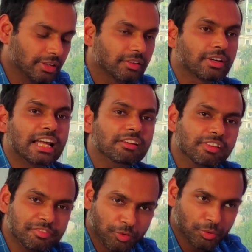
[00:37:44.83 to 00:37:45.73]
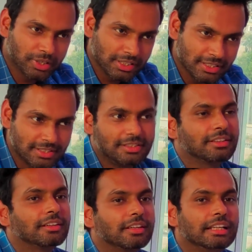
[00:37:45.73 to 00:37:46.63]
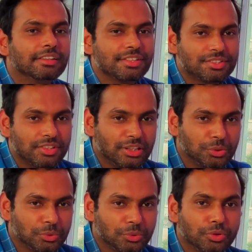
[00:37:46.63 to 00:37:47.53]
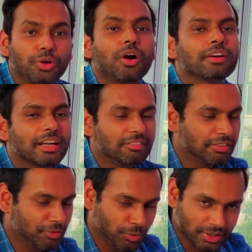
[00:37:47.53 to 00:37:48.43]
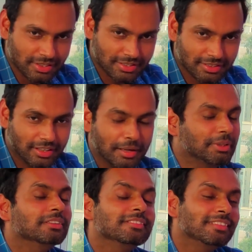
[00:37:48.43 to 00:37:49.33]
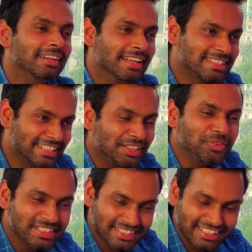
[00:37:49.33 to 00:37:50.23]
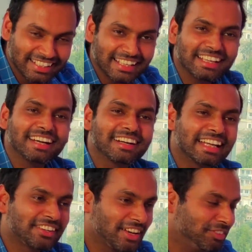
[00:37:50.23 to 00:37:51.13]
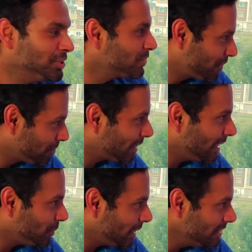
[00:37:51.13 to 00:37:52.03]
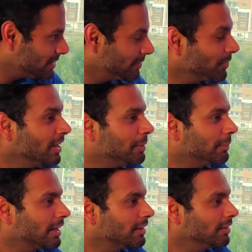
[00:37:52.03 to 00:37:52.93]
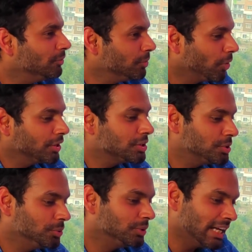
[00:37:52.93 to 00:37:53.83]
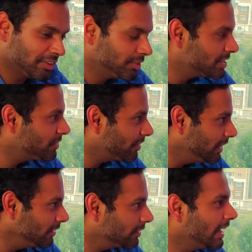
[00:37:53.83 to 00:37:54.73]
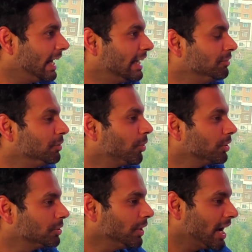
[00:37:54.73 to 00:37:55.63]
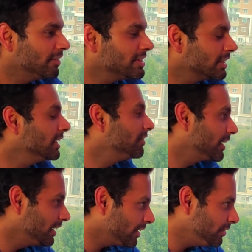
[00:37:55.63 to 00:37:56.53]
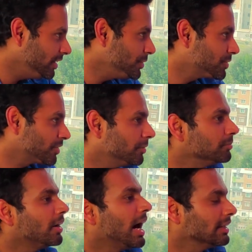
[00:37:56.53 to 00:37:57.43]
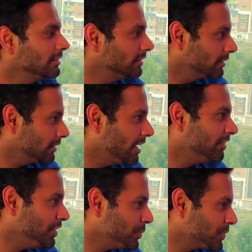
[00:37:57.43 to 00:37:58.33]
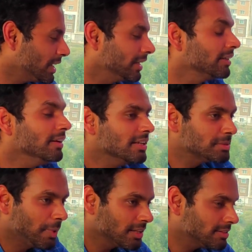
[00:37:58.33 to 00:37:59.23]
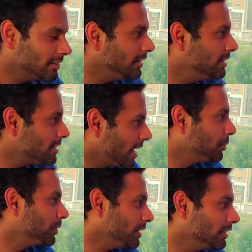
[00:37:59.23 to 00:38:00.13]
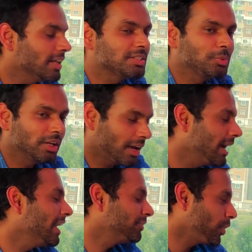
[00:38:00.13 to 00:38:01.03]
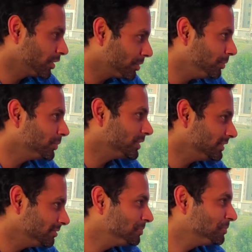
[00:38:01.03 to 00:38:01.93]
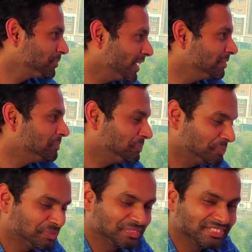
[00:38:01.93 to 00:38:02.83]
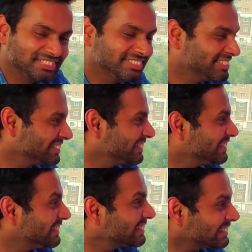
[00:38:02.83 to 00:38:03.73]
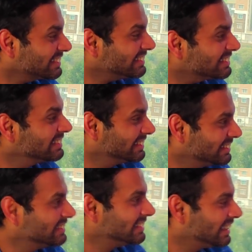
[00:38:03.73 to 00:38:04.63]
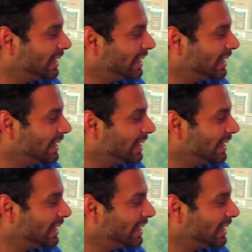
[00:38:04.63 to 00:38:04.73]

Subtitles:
railway focused industry to non-railway focused. I mean, we still get revenues from railways, but we want to diversify and we want to have a significant revenues from other avenues like smart cities, IoT. That's where I have contributed. Wow. And that's a massive effort. As I see